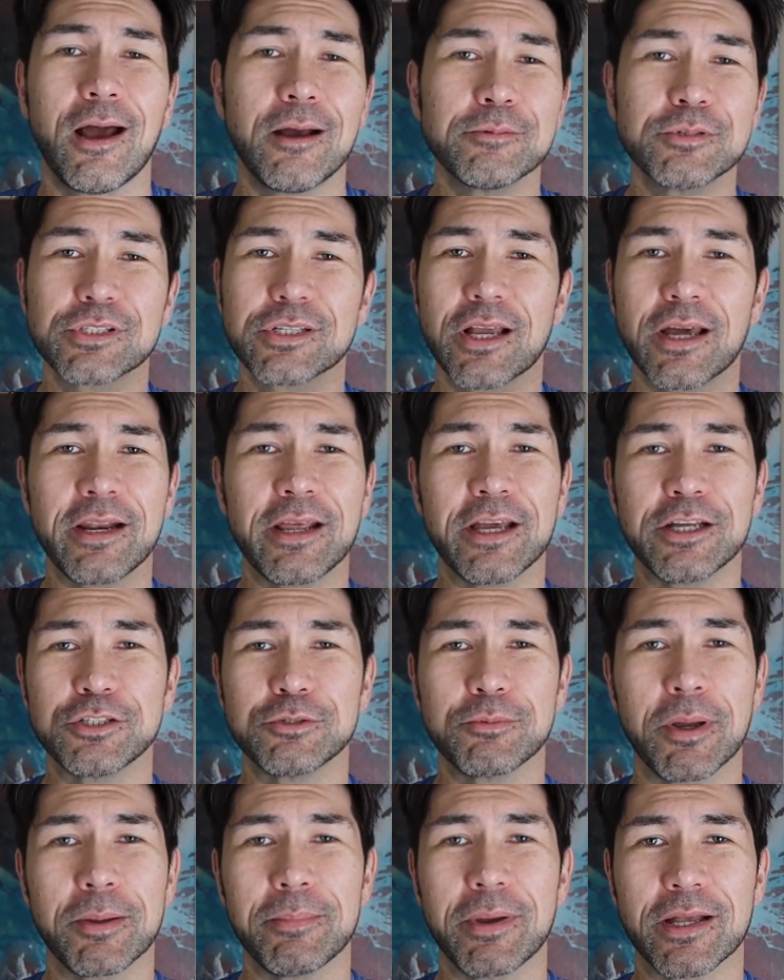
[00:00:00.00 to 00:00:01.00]
I'm just kind of
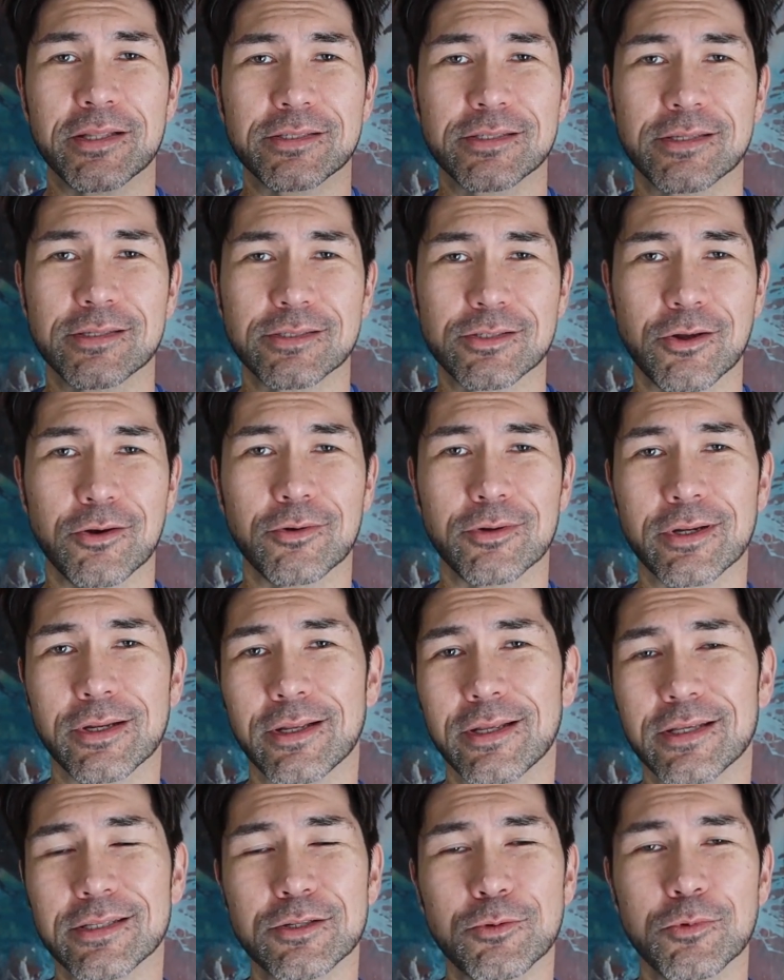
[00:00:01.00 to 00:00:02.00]
hedging my bets. So,
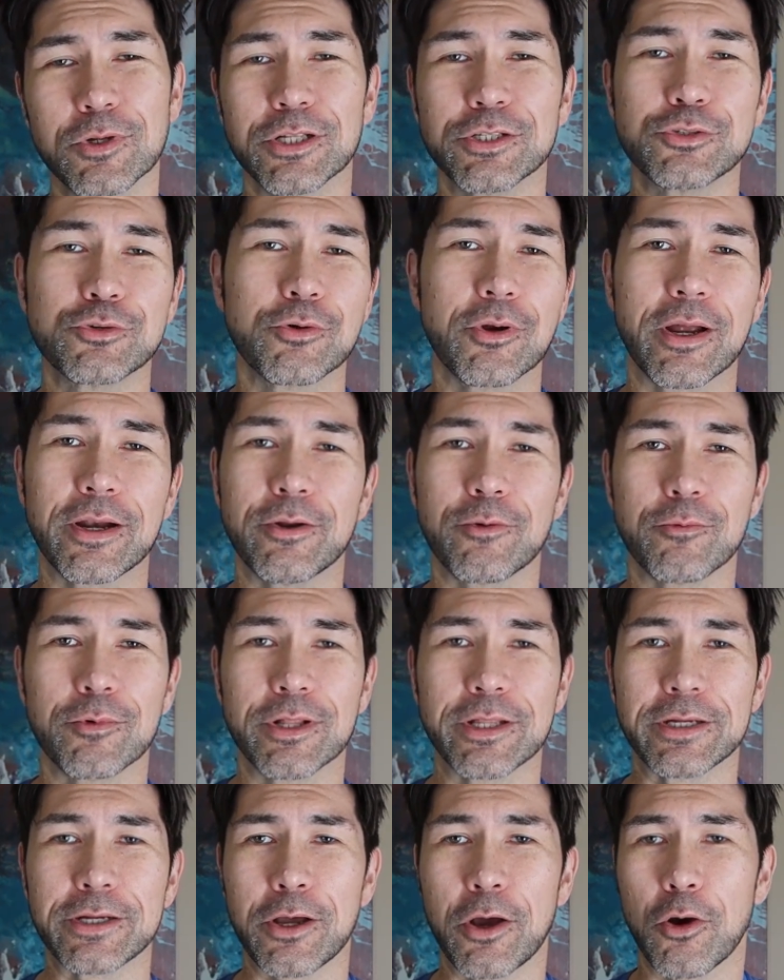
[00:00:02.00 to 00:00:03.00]
is it really true? I don't
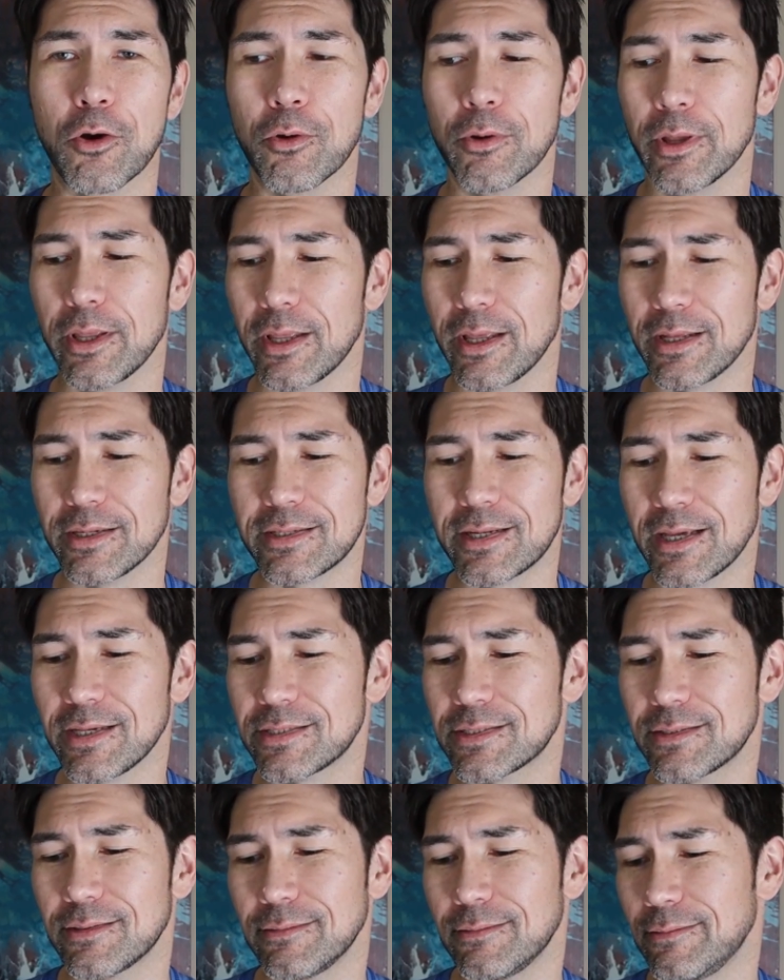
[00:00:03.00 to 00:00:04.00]
really know. It
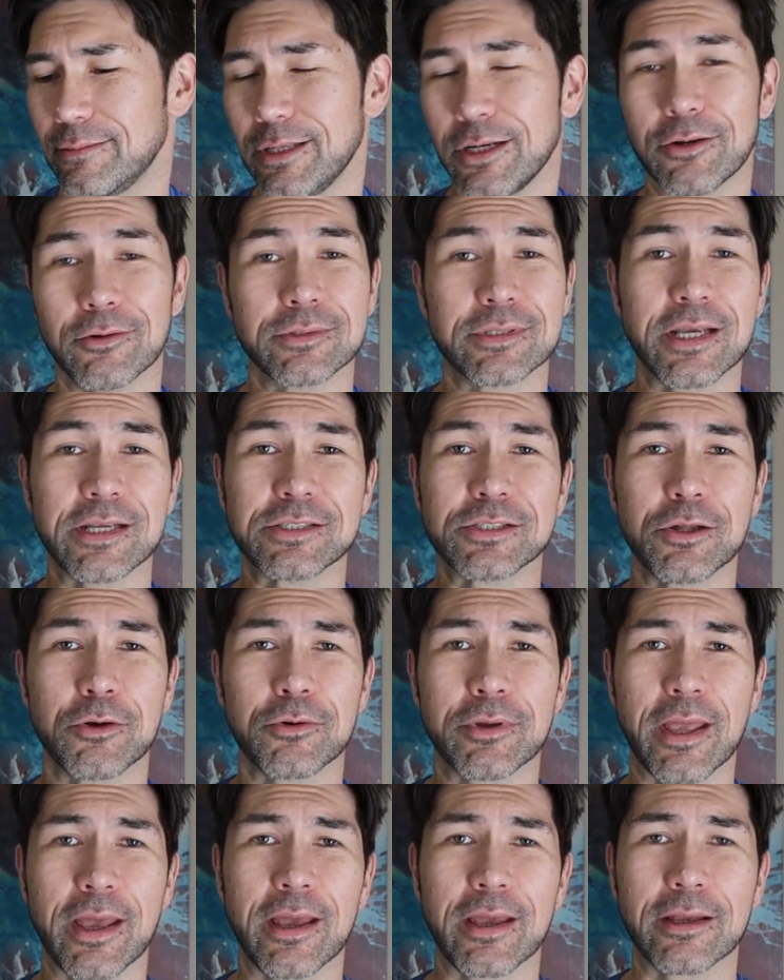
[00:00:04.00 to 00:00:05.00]
tastes you know, tastes
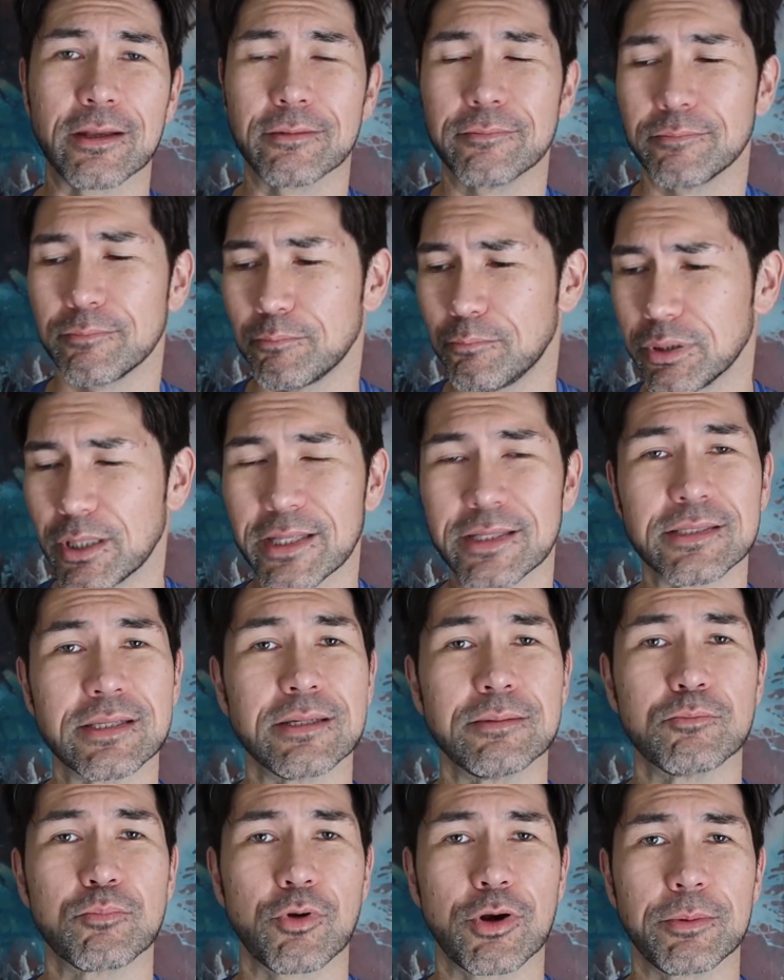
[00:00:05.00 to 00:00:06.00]
okay, blends
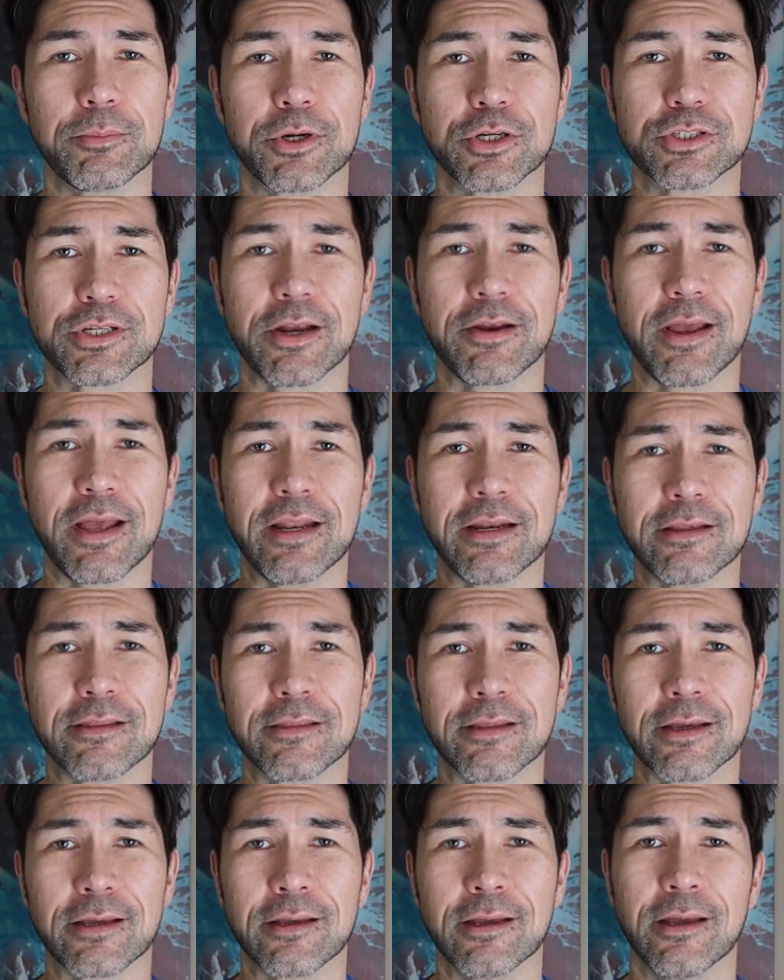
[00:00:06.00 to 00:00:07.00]
in pretty much
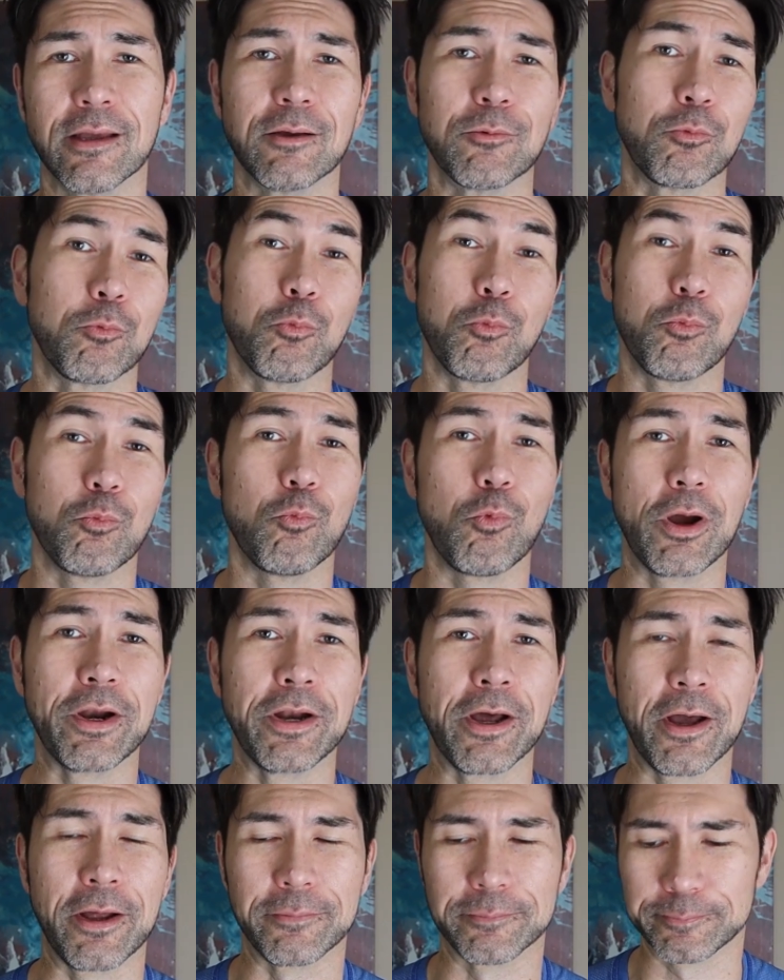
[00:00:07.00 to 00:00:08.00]
anything. Why
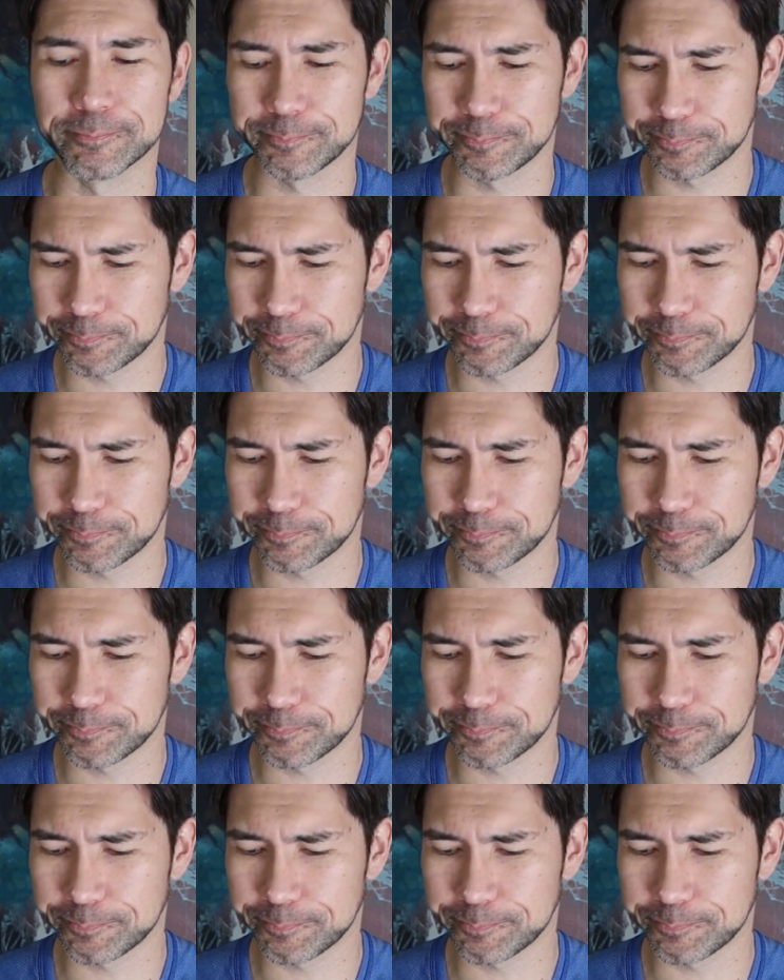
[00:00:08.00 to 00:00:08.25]
not?